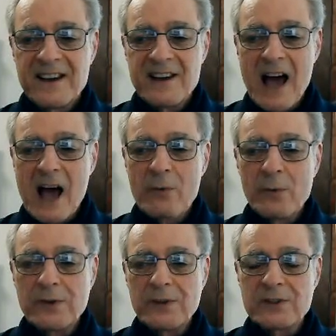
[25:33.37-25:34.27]
Not
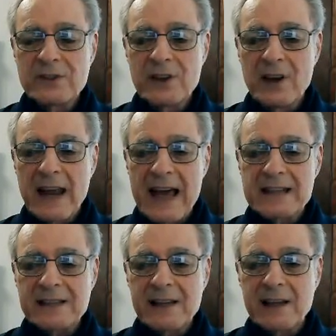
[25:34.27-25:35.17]
with the
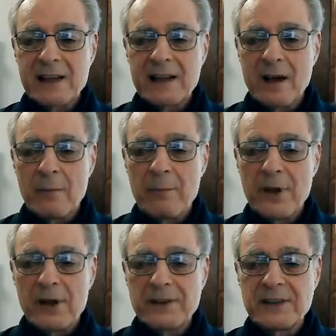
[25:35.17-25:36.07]
scholastic
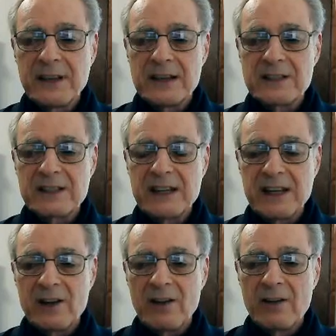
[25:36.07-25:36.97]
ability and
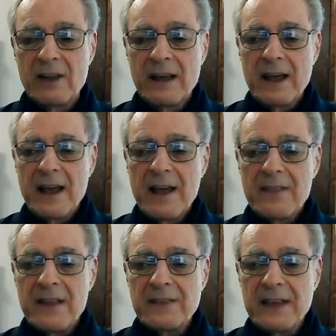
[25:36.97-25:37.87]
skill
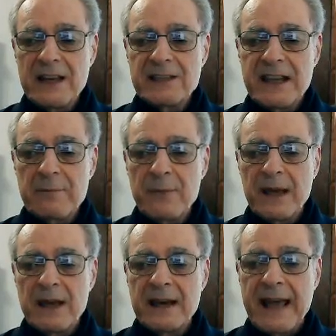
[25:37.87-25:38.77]
that these
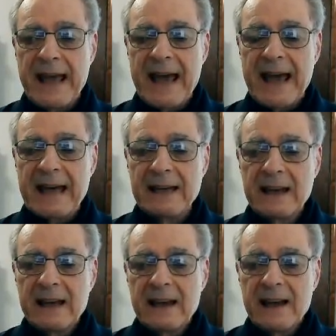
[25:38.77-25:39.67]
men had,
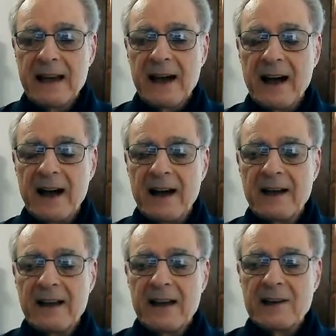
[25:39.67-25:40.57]

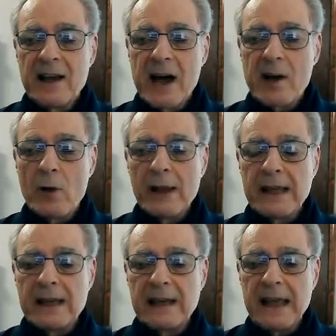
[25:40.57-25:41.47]
not
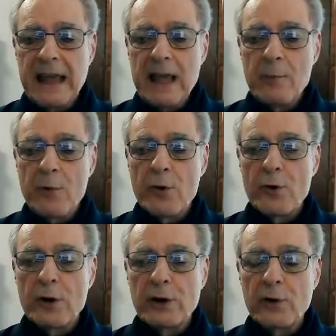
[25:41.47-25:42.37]
only in
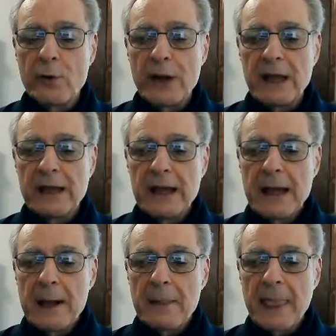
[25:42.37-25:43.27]
Hebrew and Greek,
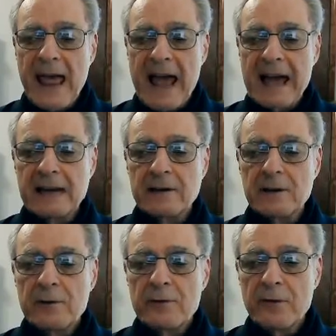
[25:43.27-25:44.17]
Latin,
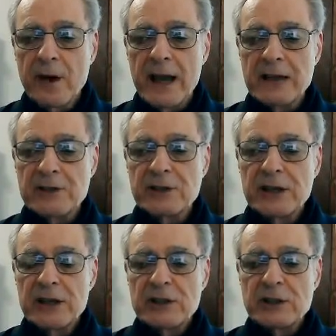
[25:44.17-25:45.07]
French,
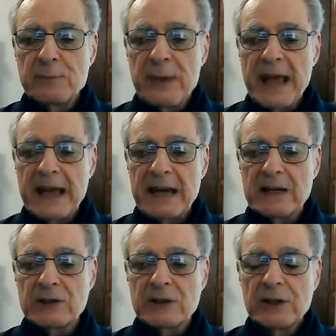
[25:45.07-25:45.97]

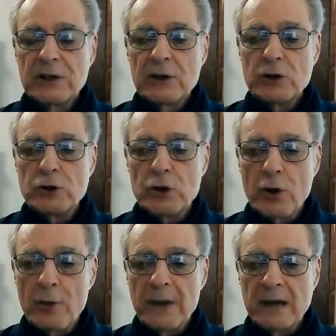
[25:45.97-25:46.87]
Spanish,
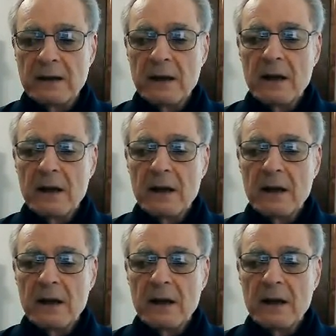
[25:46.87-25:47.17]
German.